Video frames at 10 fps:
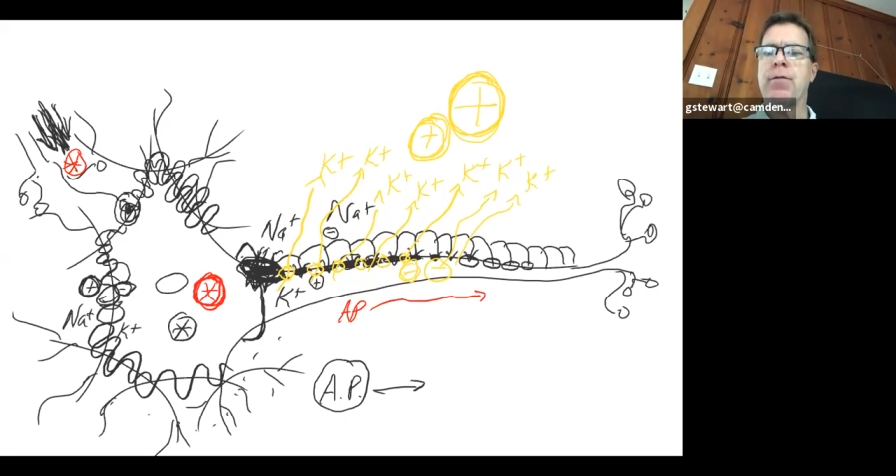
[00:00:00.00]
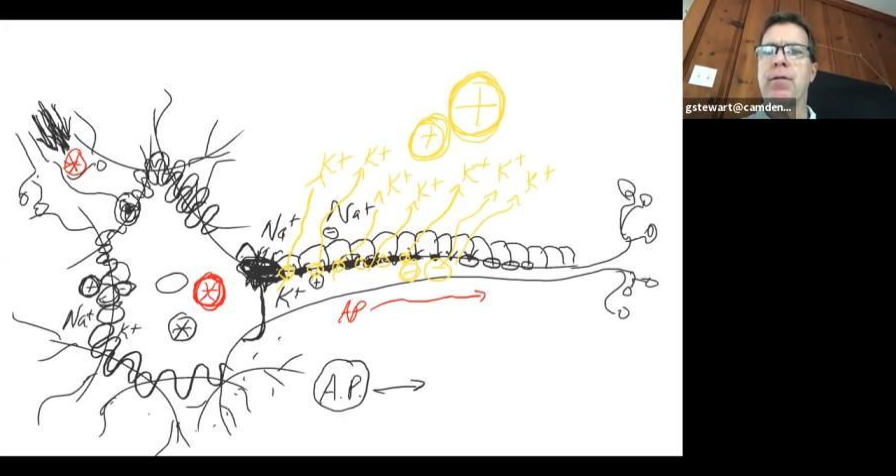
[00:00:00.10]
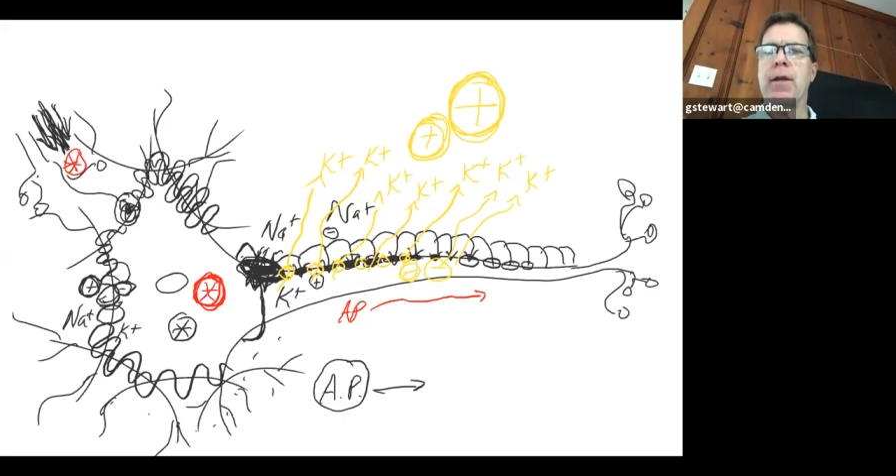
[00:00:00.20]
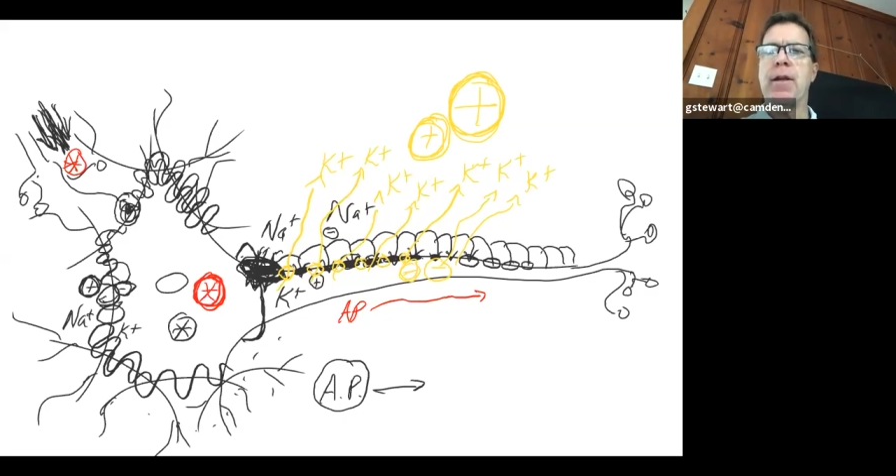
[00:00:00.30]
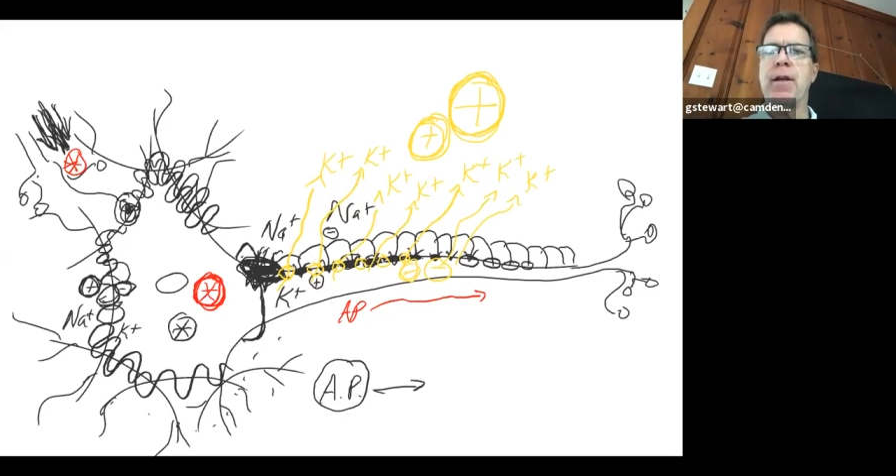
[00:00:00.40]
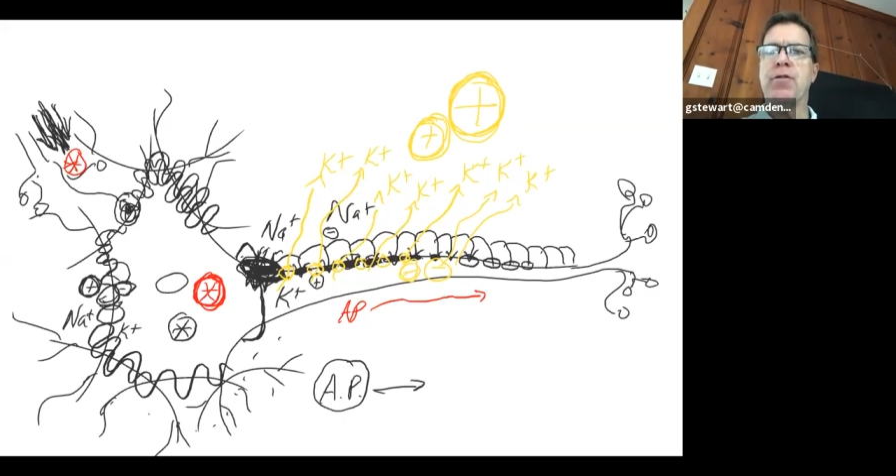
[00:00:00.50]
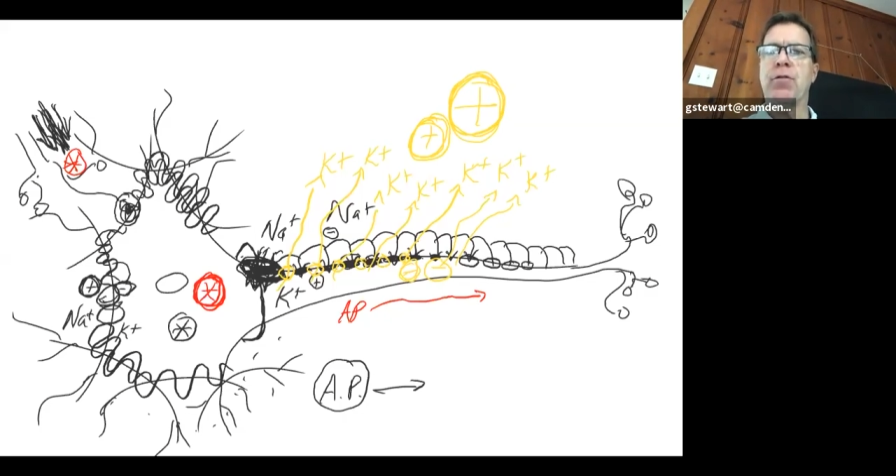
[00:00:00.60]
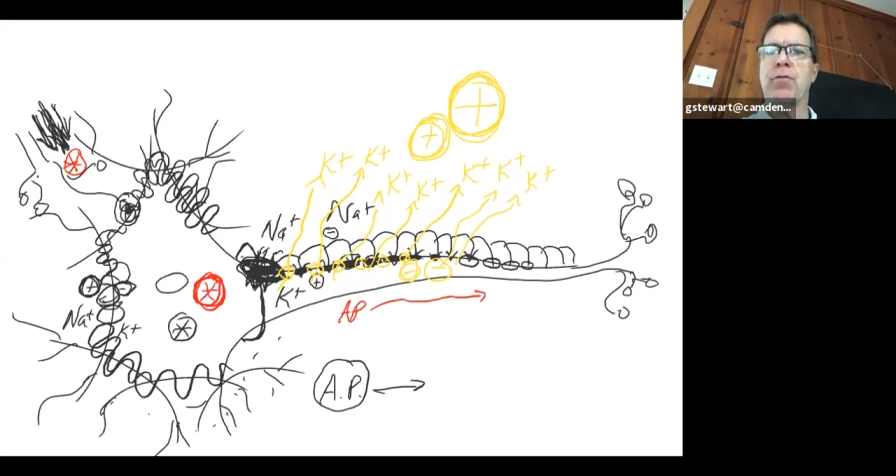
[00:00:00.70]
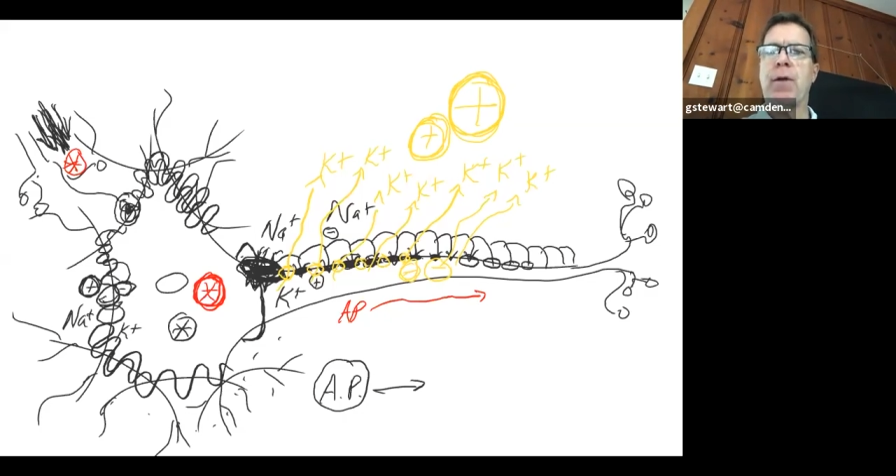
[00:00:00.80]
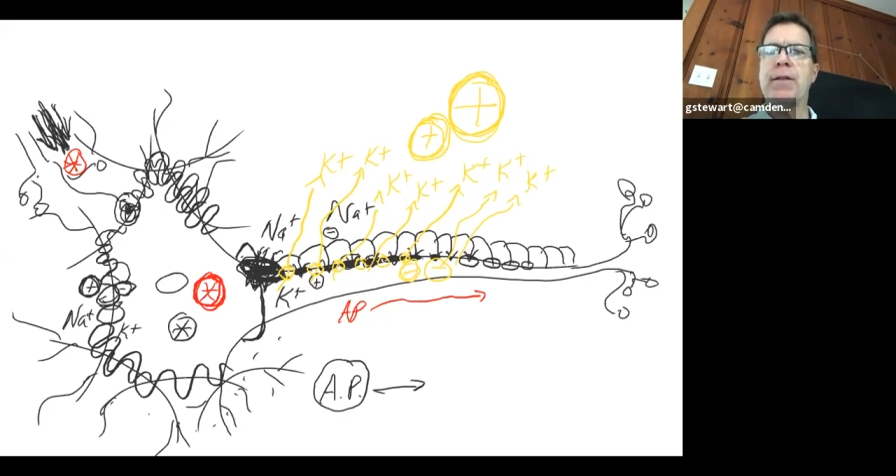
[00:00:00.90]

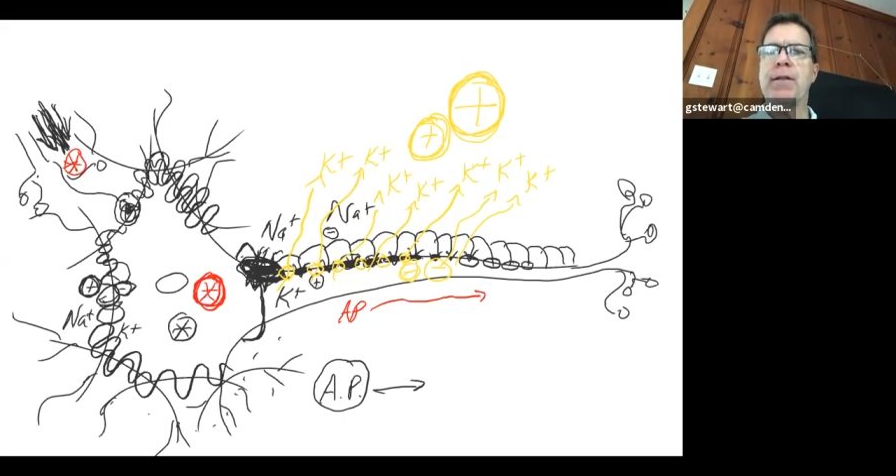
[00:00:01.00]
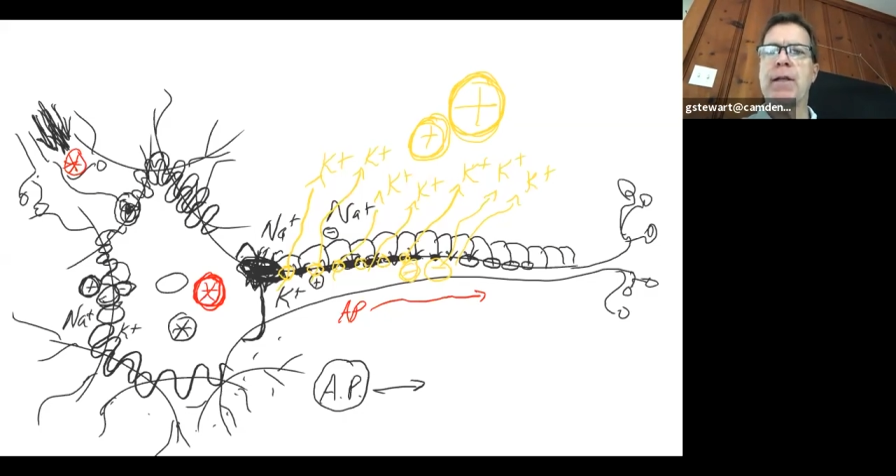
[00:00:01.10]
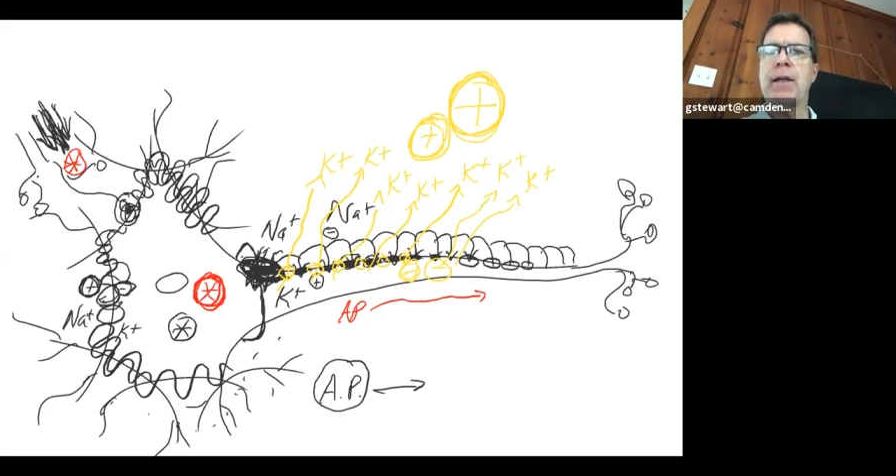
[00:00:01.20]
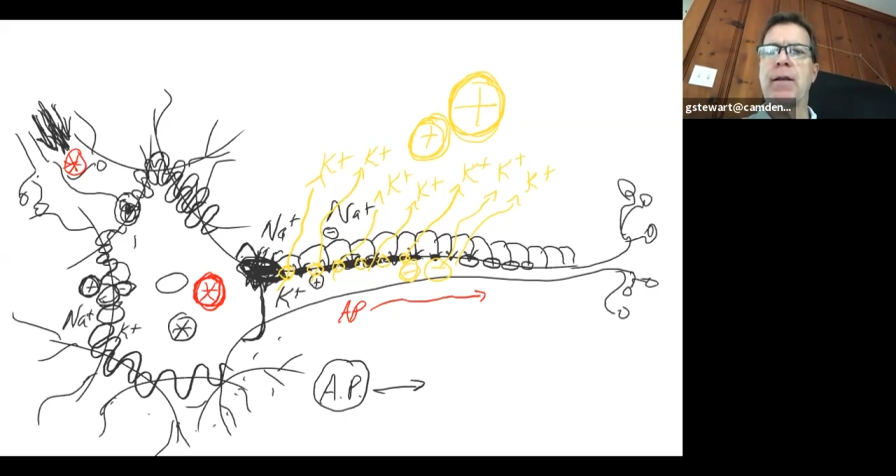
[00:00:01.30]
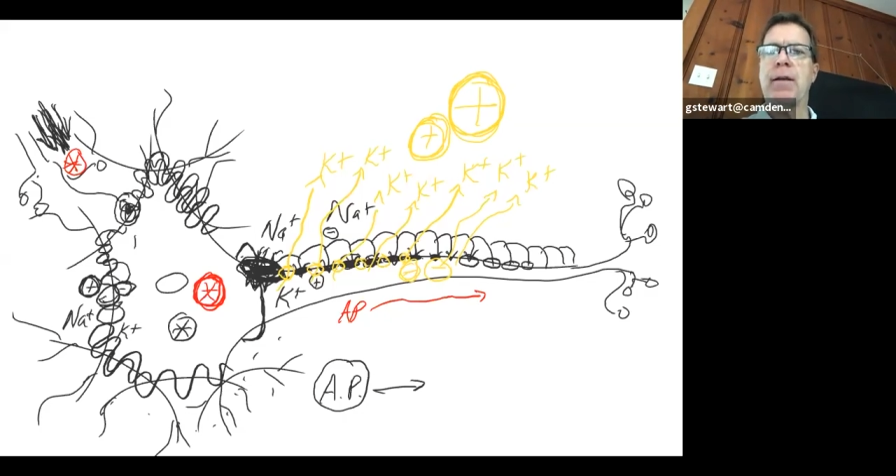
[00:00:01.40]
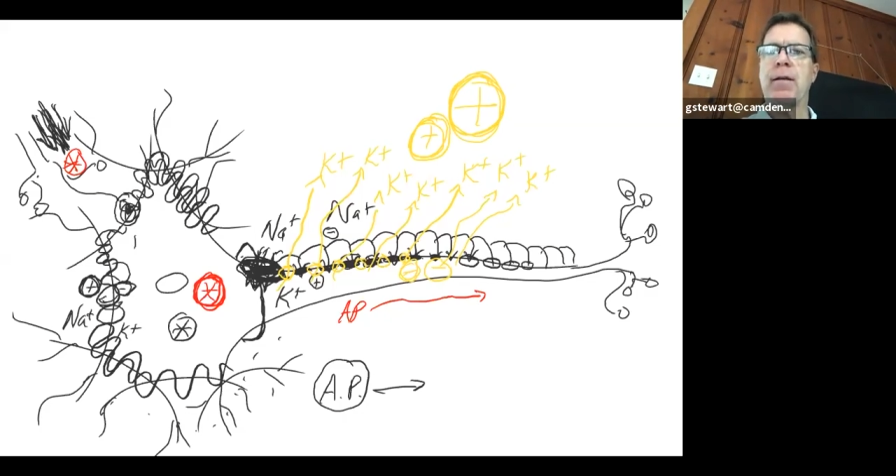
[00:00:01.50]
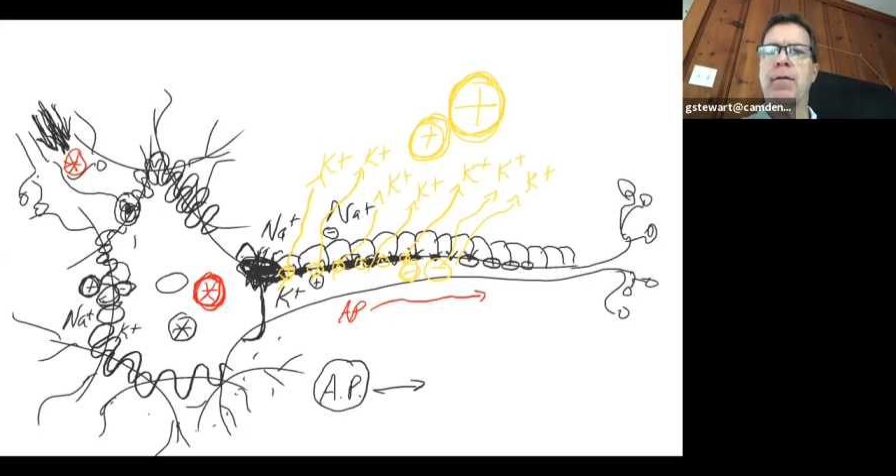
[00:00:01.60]
initial resting